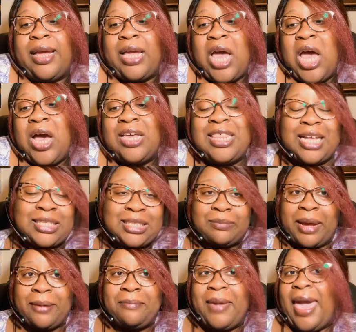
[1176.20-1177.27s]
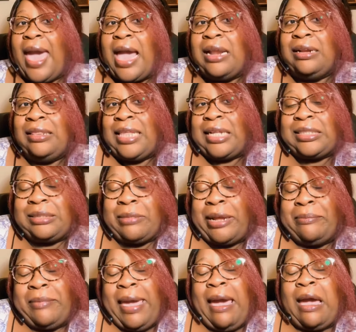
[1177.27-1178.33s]
oh, that's my man. That's my
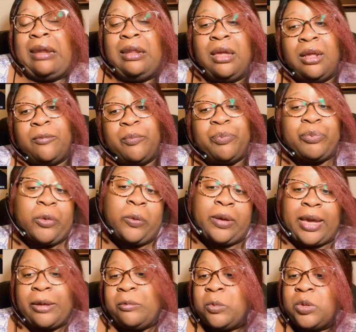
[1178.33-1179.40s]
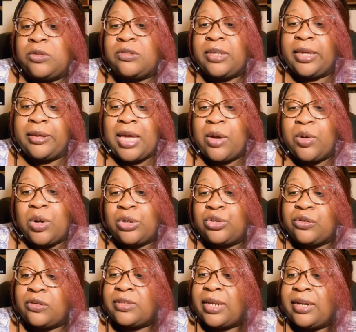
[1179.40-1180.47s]
man. Okay, we'll see how it all
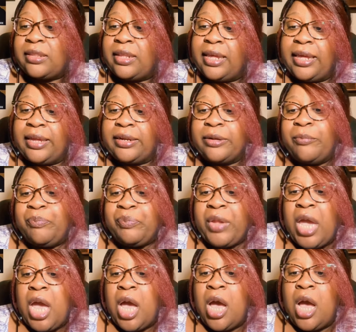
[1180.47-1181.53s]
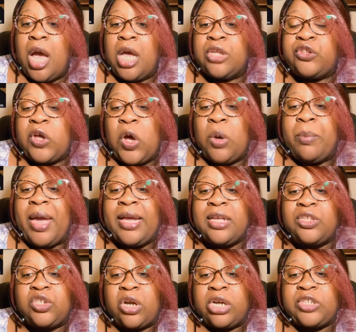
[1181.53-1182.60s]
turns out at the end. So
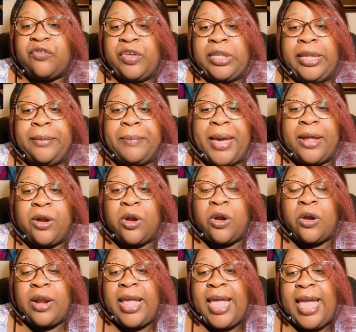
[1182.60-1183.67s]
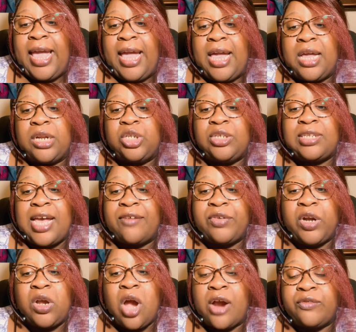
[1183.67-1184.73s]
Becca starts feeling better and she's
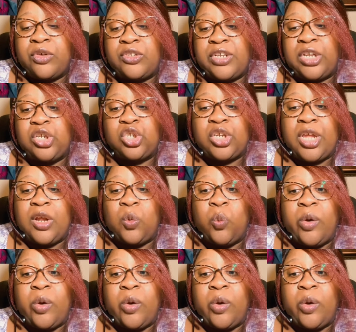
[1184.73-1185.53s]
having a conversation